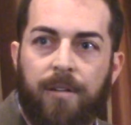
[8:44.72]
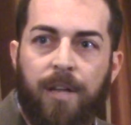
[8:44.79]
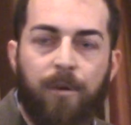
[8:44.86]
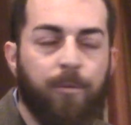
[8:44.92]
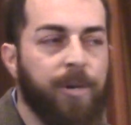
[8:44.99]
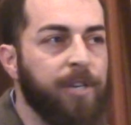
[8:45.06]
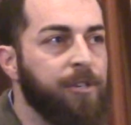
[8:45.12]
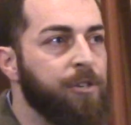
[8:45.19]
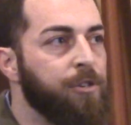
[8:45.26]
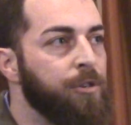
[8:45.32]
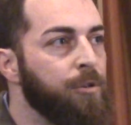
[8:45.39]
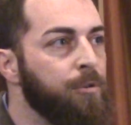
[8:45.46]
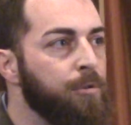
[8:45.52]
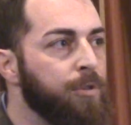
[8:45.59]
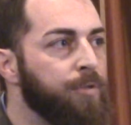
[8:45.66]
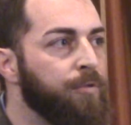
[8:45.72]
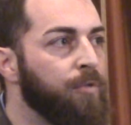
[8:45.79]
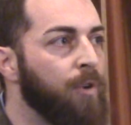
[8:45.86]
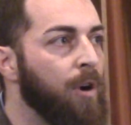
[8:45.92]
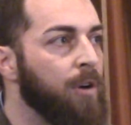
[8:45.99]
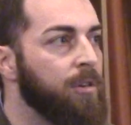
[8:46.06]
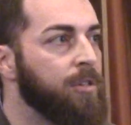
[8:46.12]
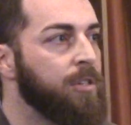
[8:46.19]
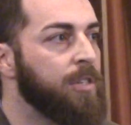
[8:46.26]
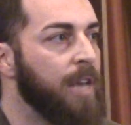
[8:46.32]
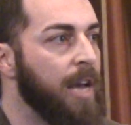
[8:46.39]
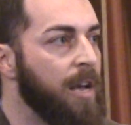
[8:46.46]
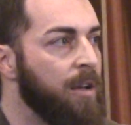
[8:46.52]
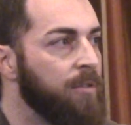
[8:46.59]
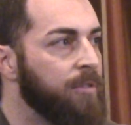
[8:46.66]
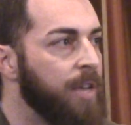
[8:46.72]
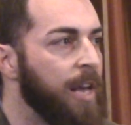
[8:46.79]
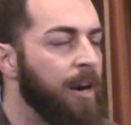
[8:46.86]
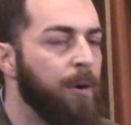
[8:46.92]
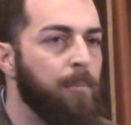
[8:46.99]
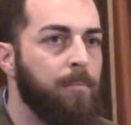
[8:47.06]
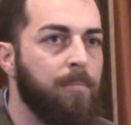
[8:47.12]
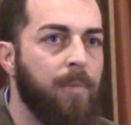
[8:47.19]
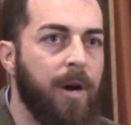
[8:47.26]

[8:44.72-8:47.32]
that we choose for ourselves at a